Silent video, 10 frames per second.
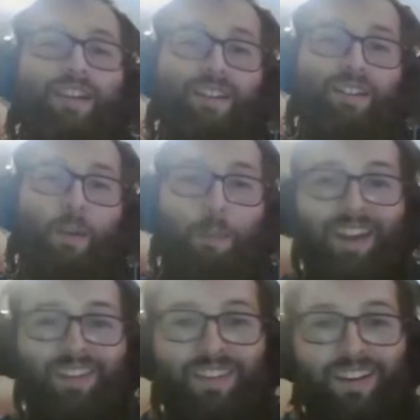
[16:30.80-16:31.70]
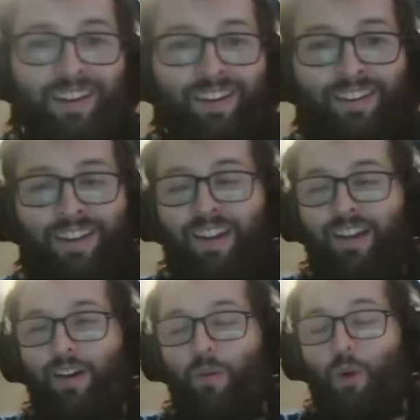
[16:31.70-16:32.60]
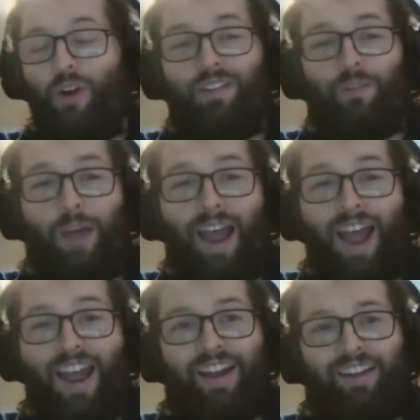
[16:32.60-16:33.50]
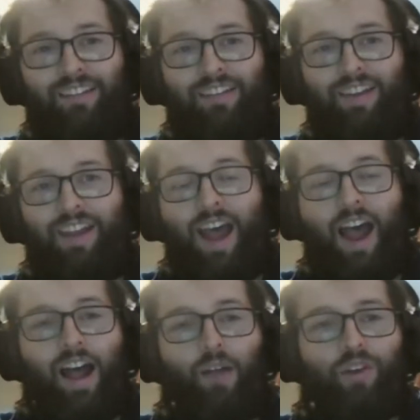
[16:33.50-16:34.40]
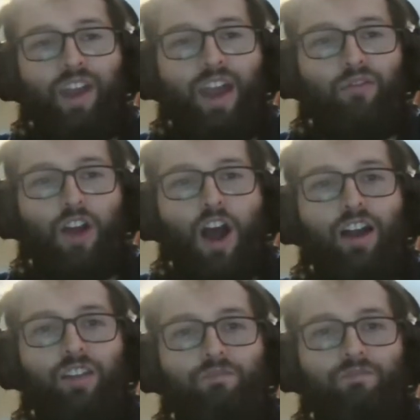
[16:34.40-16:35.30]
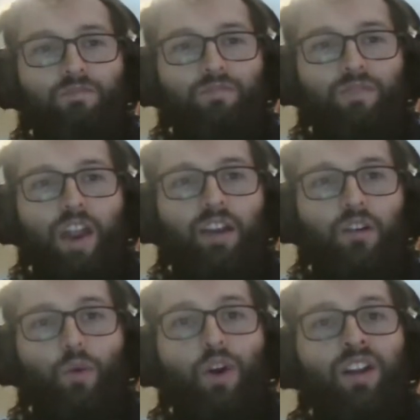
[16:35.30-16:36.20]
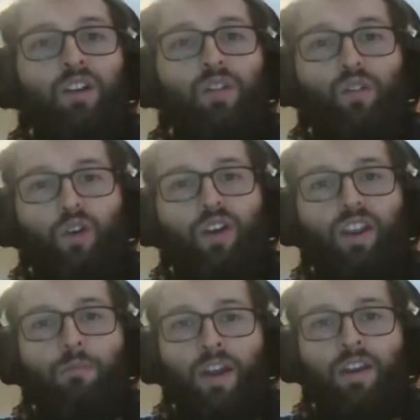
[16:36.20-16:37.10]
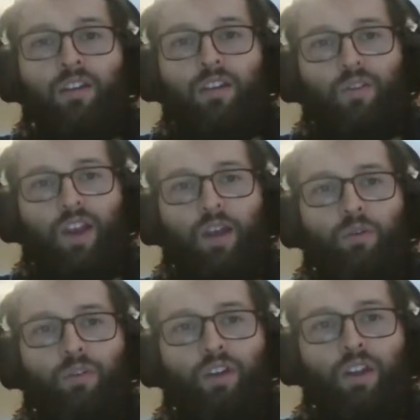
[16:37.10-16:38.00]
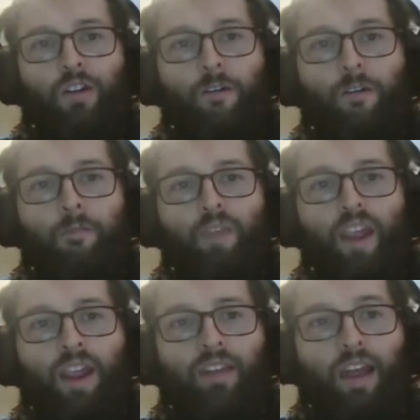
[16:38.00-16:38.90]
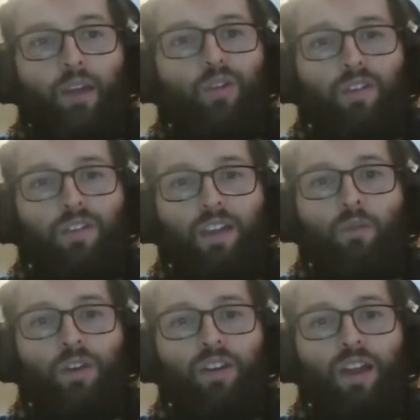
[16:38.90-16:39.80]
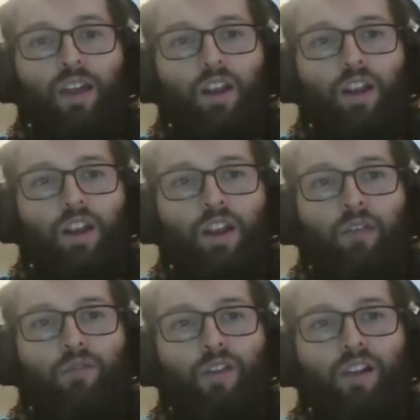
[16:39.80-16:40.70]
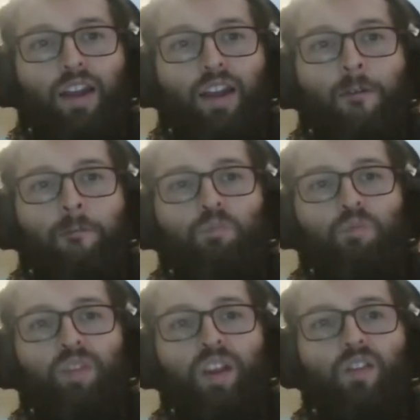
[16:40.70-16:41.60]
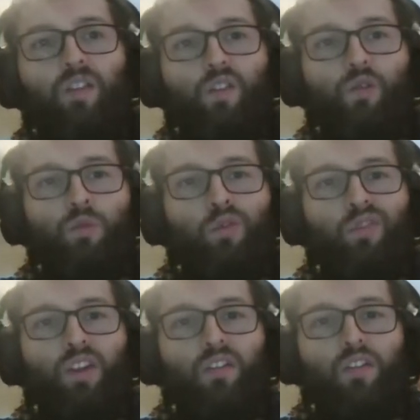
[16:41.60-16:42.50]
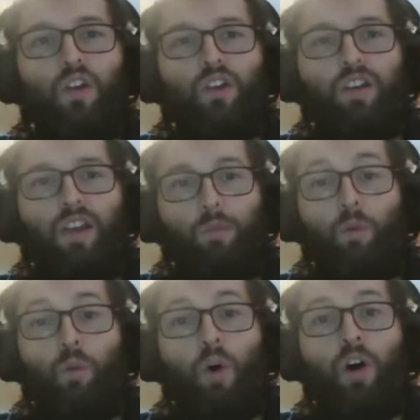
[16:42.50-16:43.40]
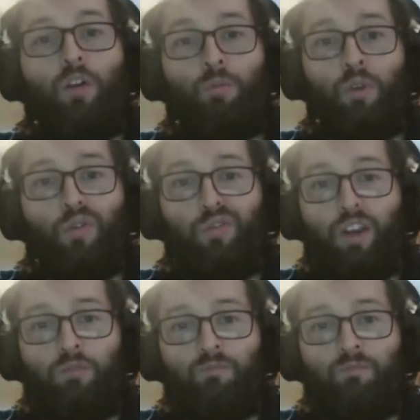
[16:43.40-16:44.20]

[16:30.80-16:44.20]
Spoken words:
The pacing was bad. I would have caught like 20 to 30 minutes of that movie. And that was the same with Dead Reckoning. I feel like these two movies could have been one movie,